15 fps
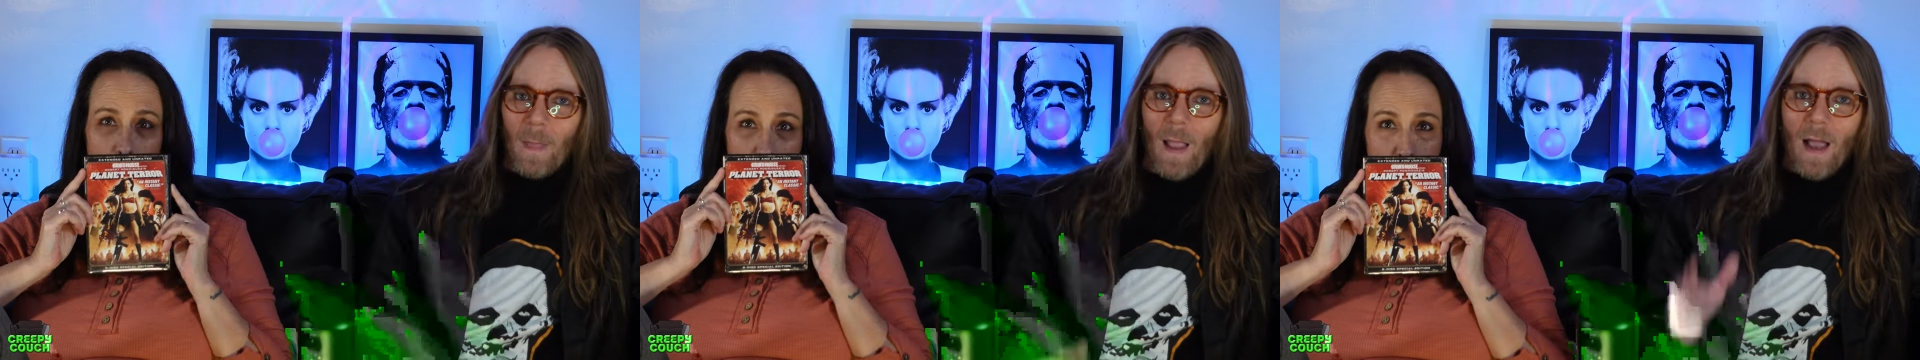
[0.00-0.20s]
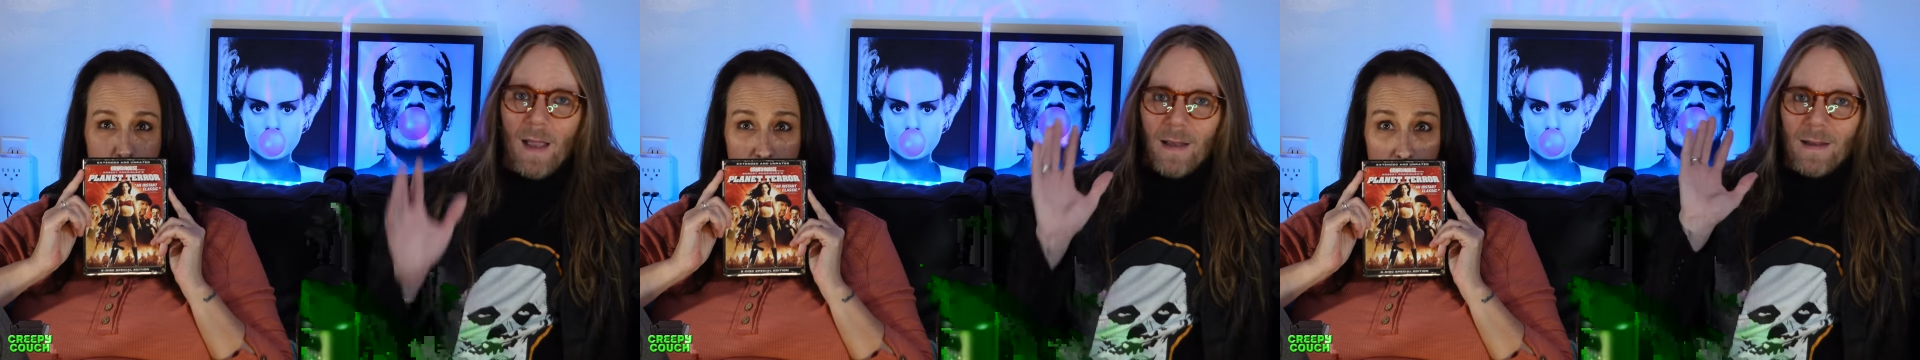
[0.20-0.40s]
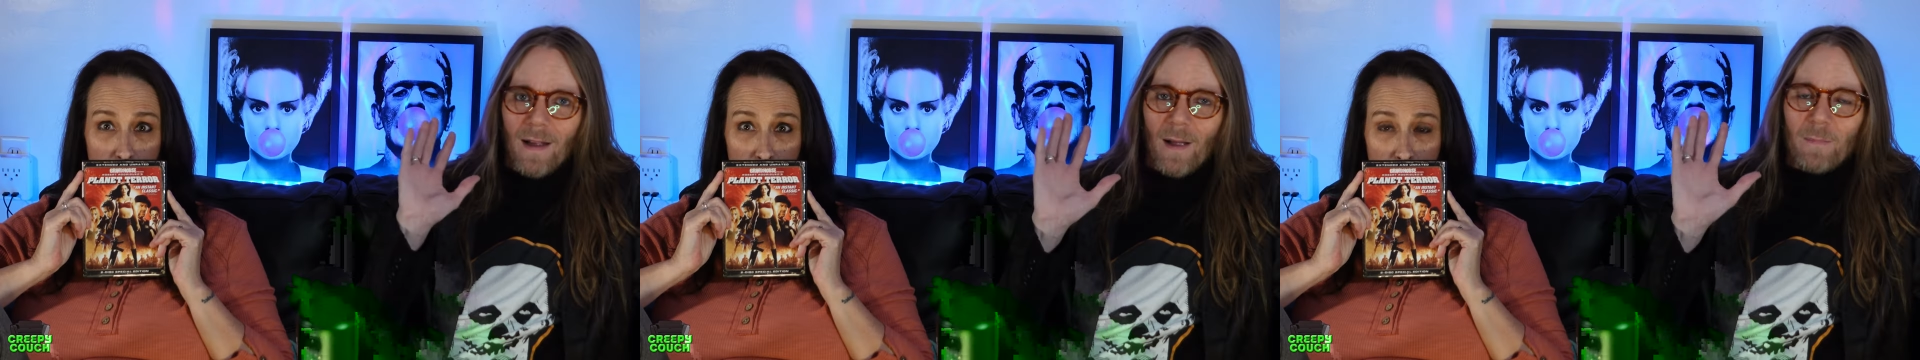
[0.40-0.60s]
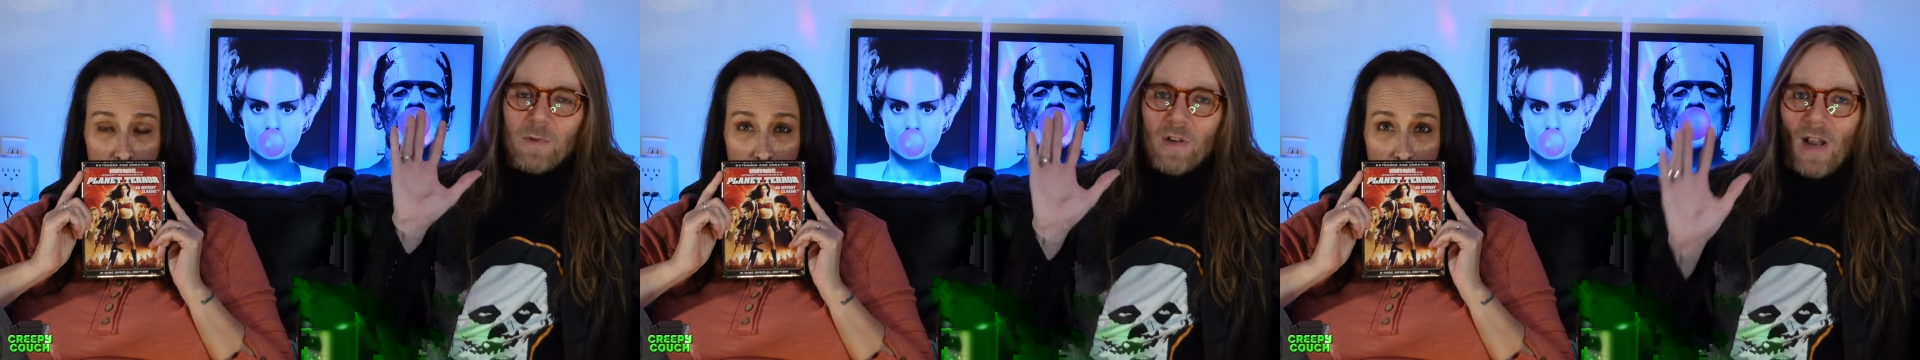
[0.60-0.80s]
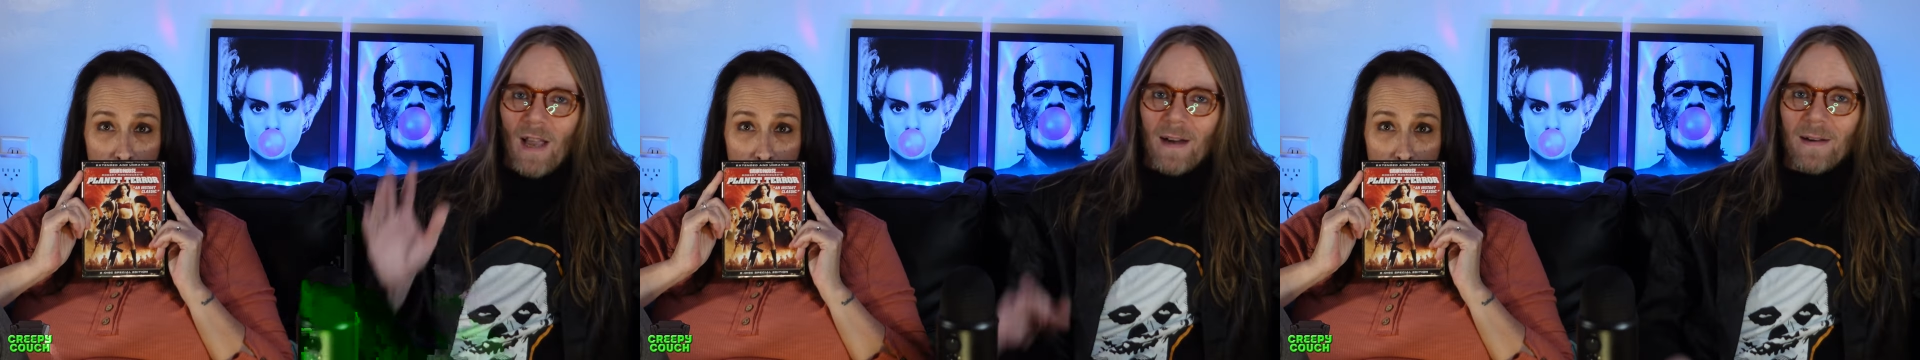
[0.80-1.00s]
Speaker 1: Hi, I'm
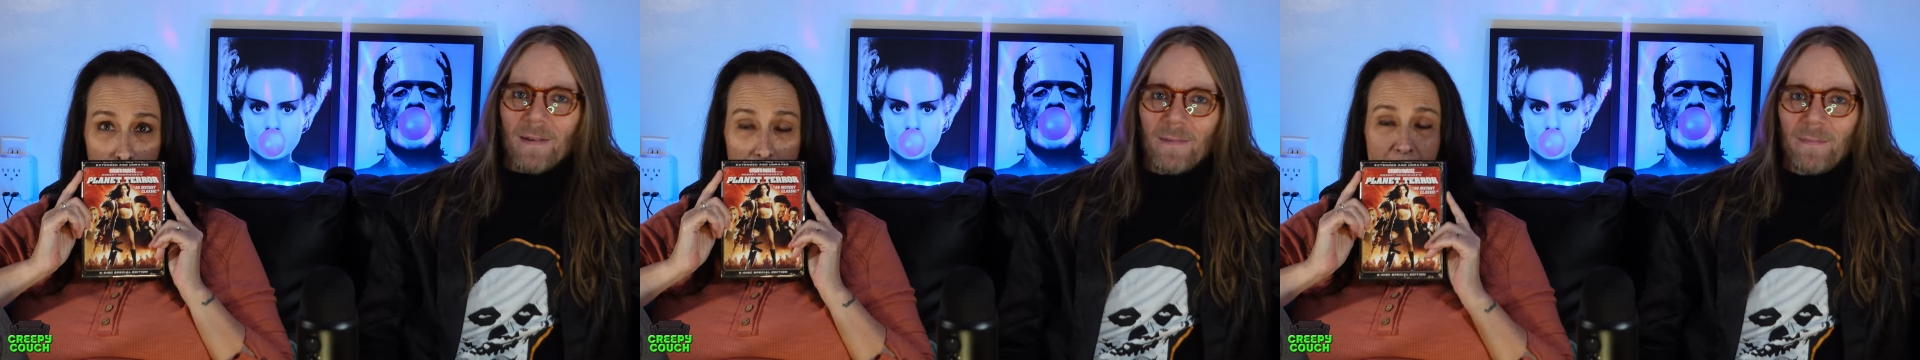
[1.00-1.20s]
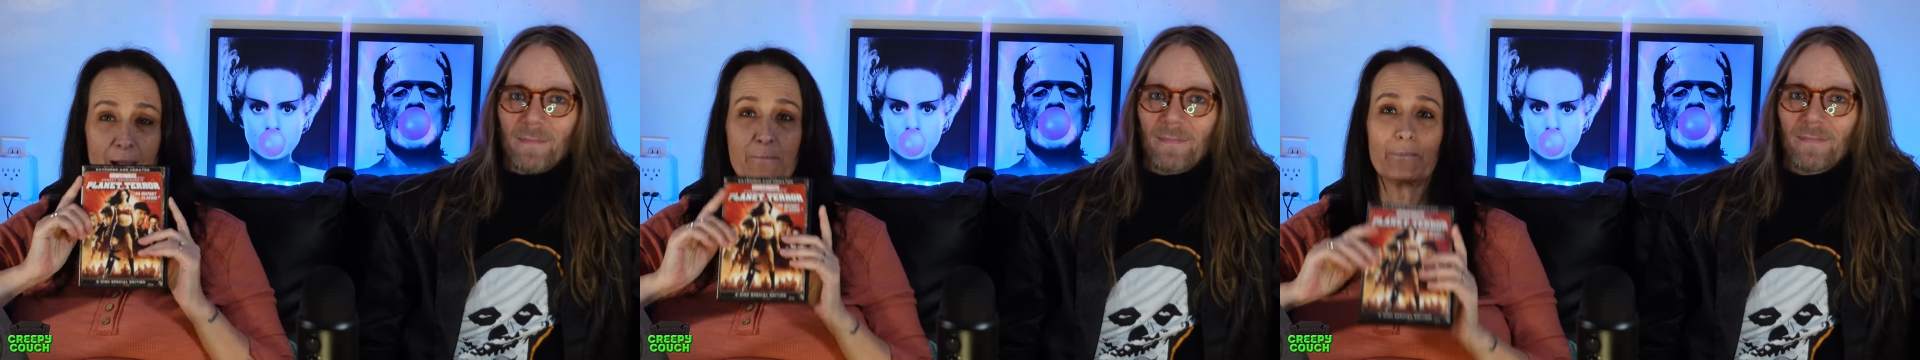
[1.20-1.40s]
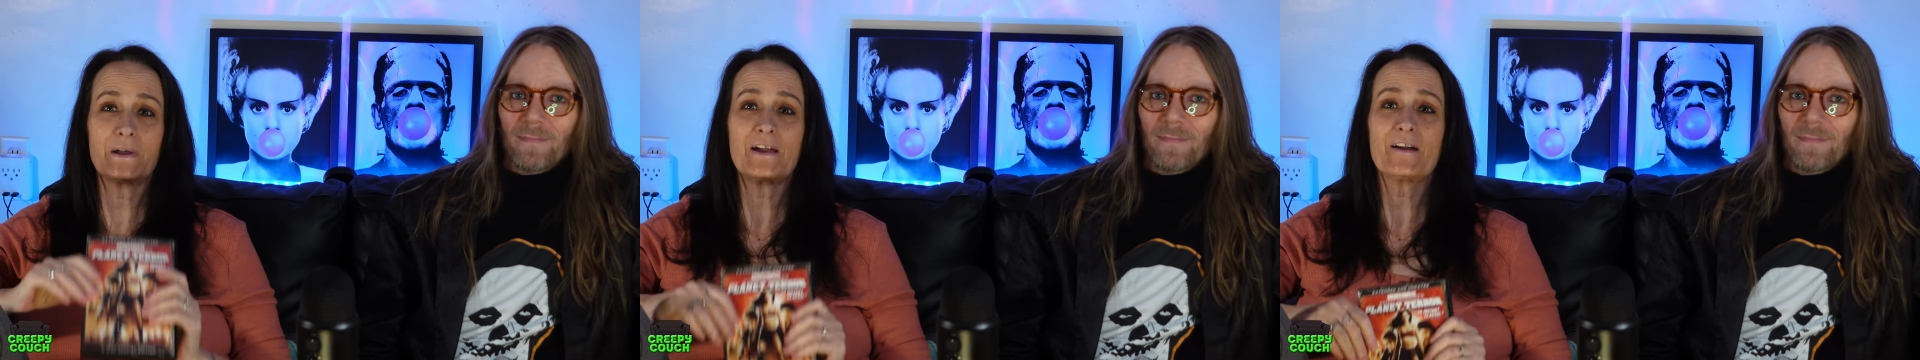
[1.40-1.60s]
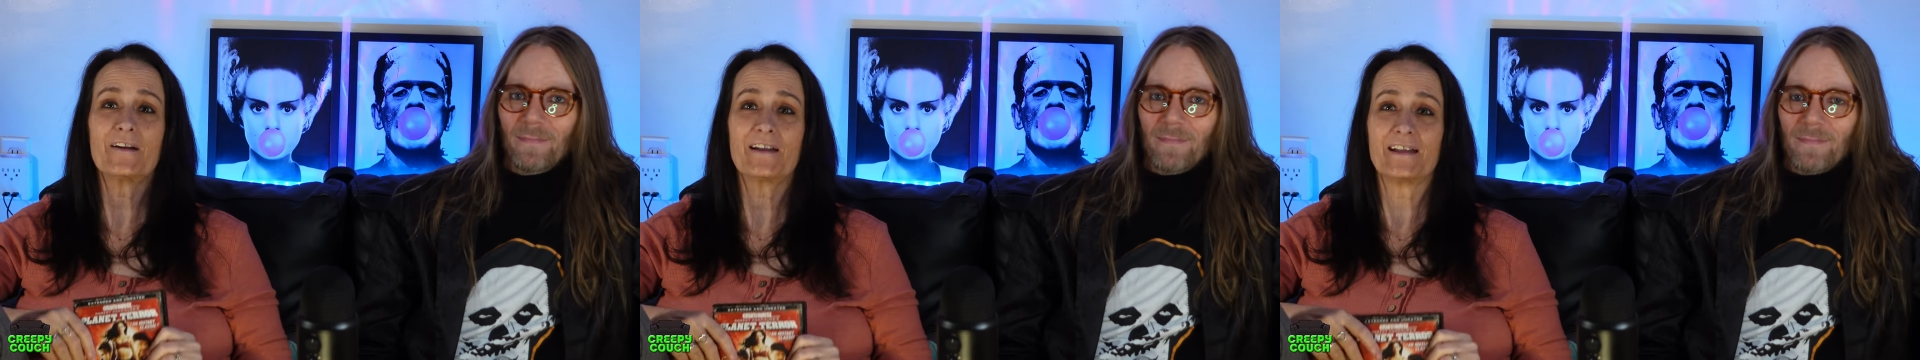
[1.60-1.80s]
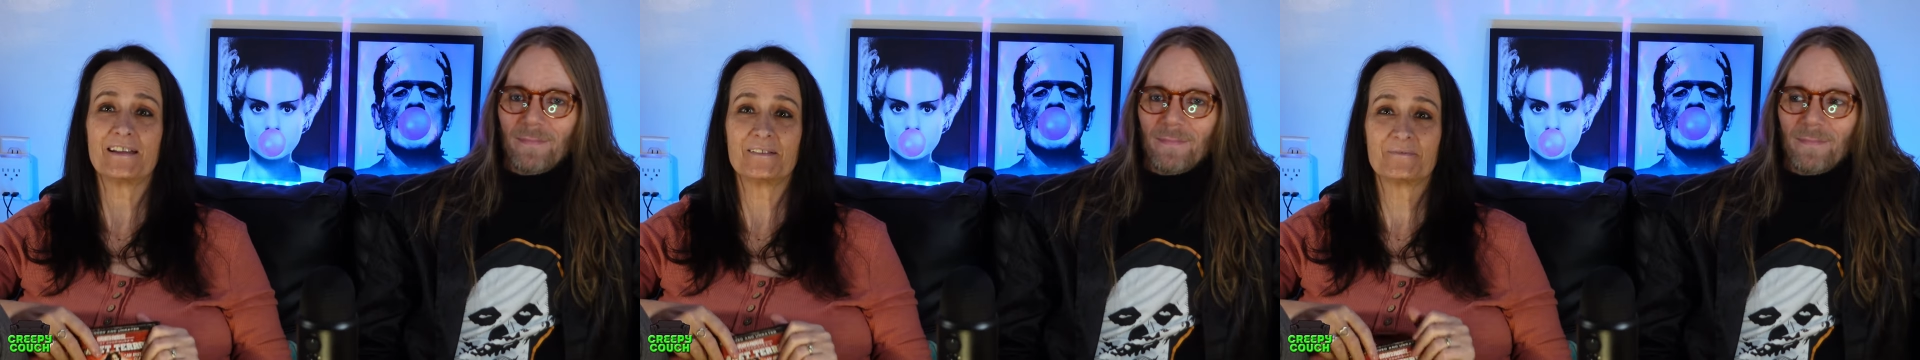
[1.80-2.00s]
Chad.
Speaker 2: I'm
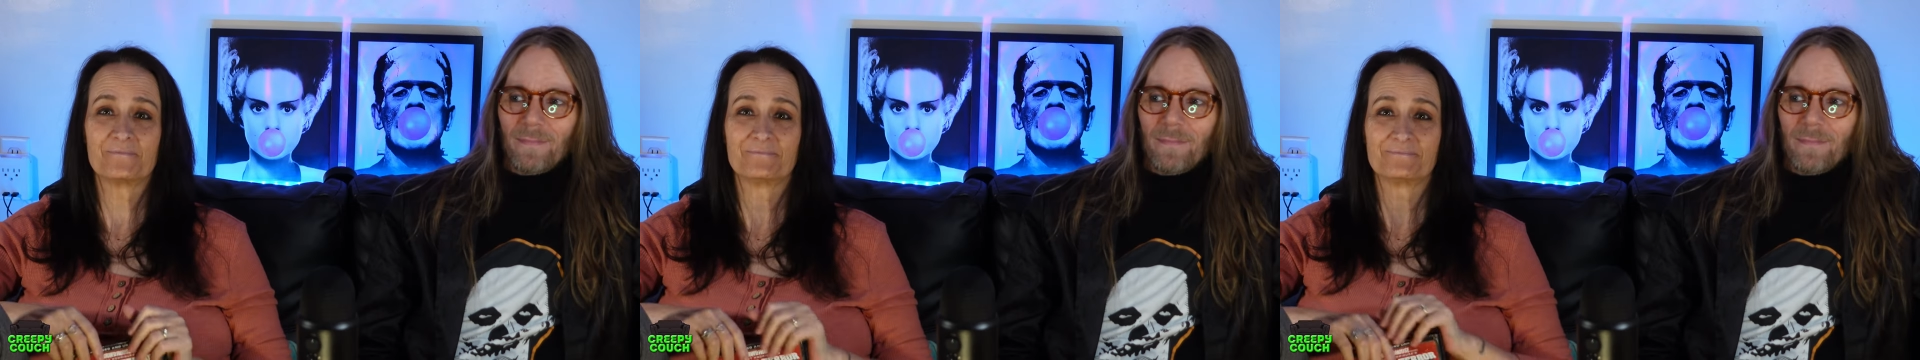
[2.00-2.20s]
Mary.